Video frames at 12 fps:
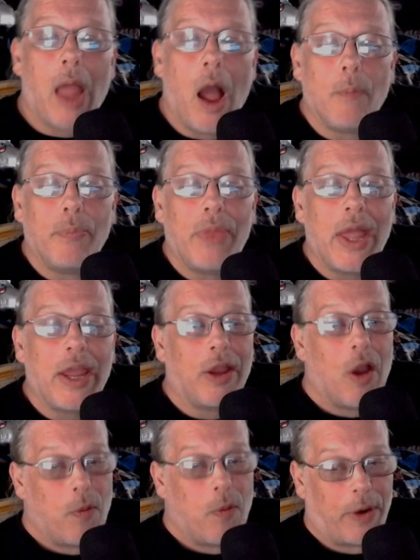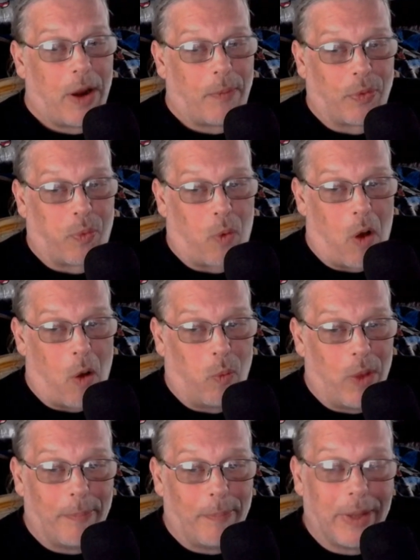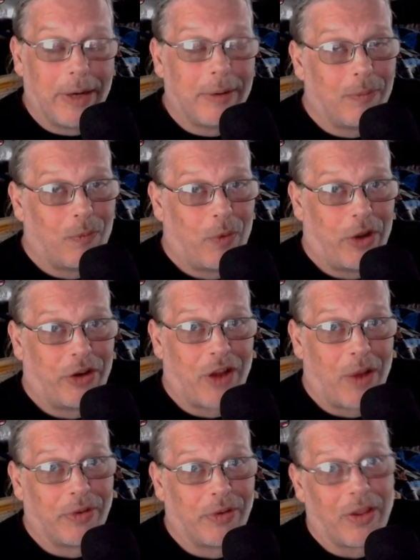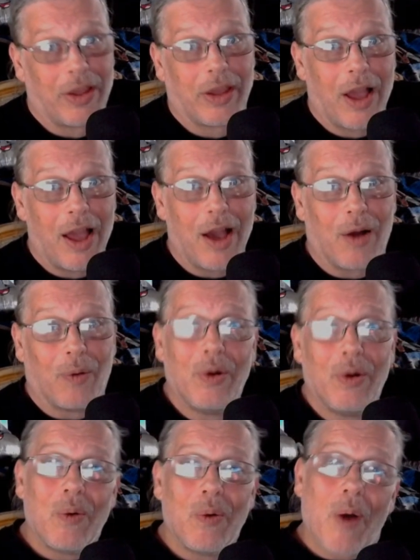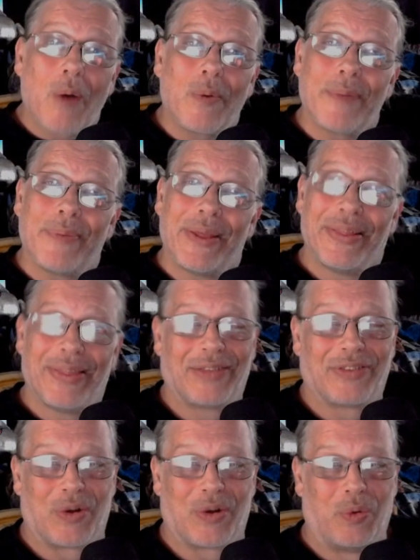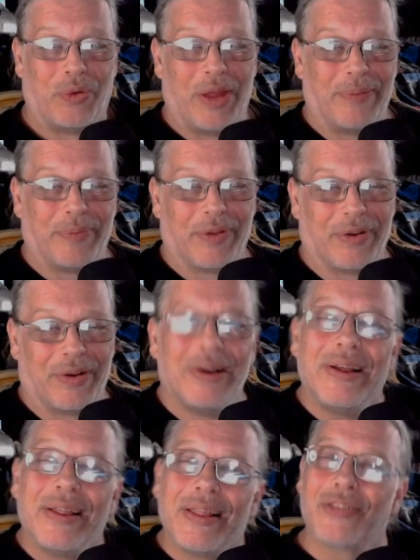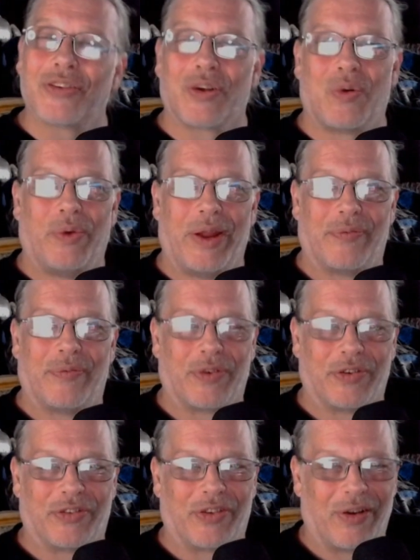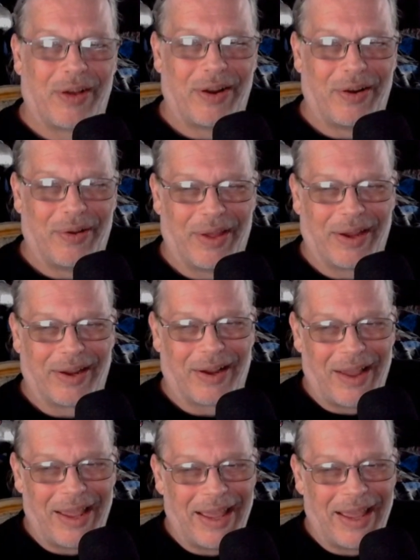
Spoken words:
They opened up with Walt Whitman, which I was like, oh, Walt Whitman, that's a cool name for a song. I know that guy.